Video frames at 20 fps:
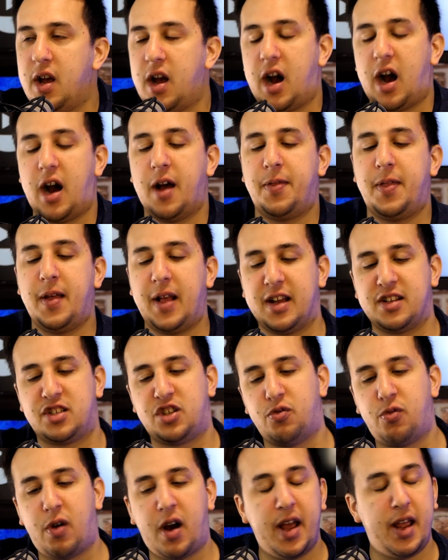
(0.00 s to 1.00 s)
I think that's the
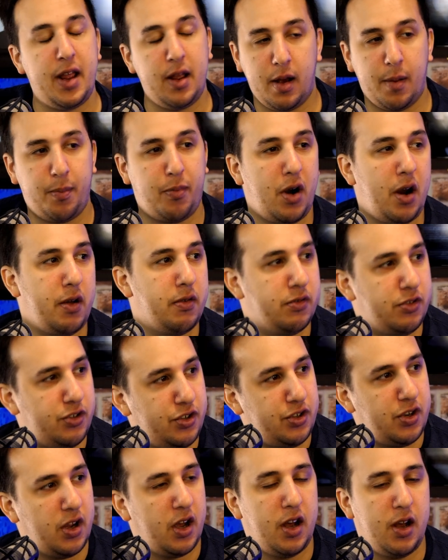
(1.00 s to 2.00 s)
right
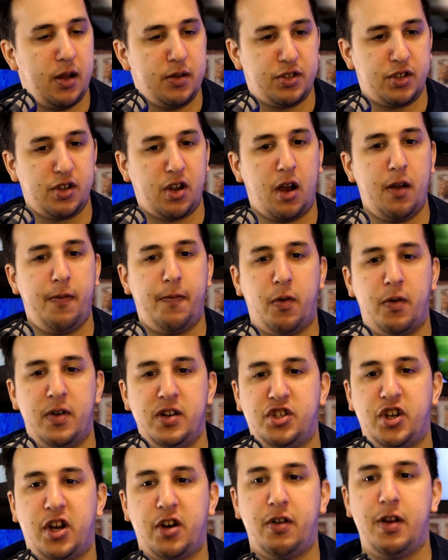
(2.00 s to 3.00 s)
approach uh, to go for in
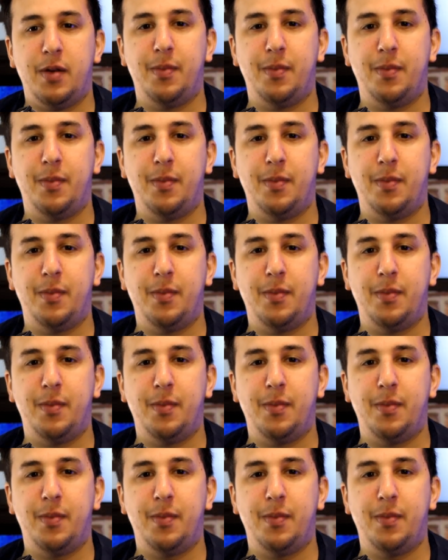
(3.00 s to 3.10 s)
January.